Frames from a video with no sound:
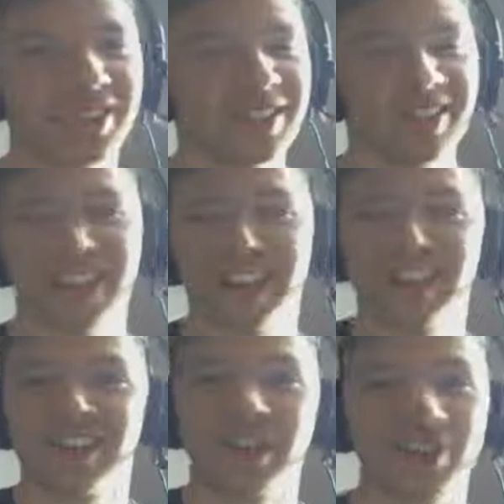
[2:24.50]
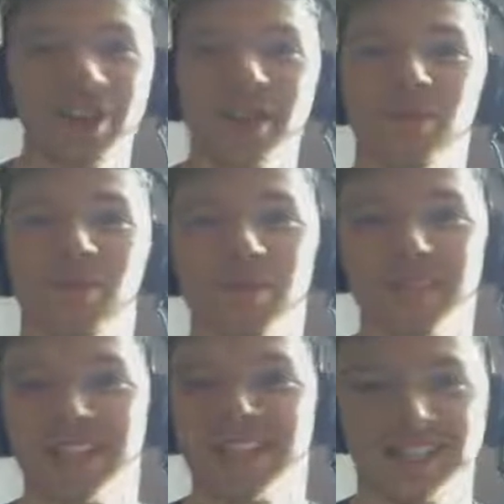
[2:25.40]
I don't know, the way the world
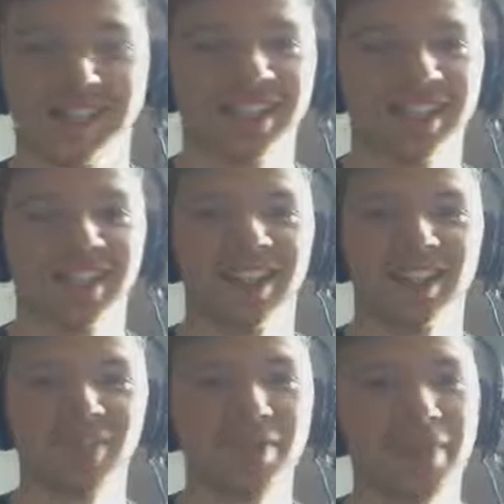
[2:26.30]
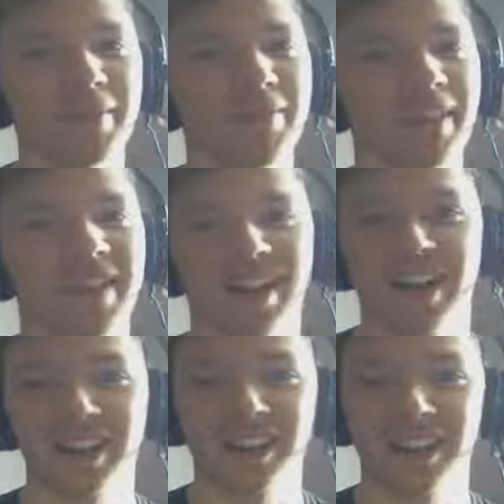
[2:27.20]
is and the way people
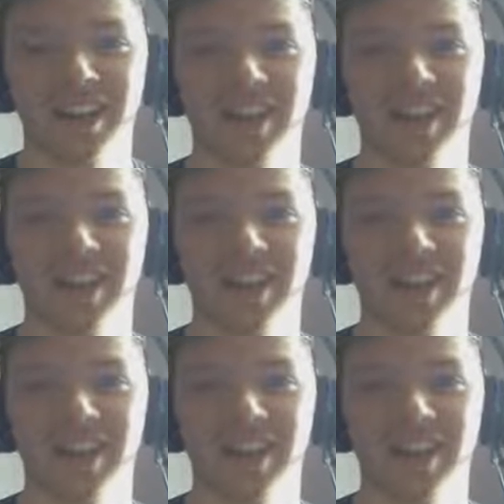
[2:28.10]
are. And